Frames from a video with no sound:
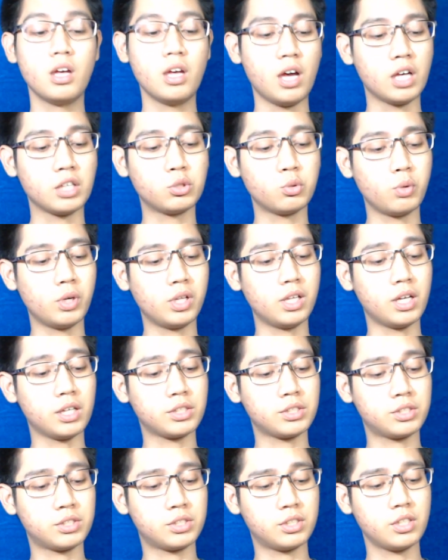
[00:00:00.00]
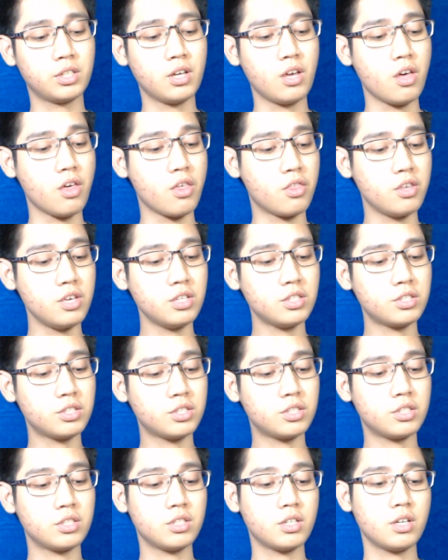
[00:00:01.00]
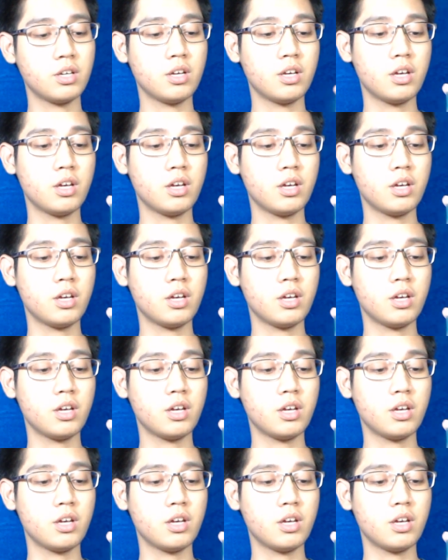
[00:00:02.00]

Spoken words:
as well as this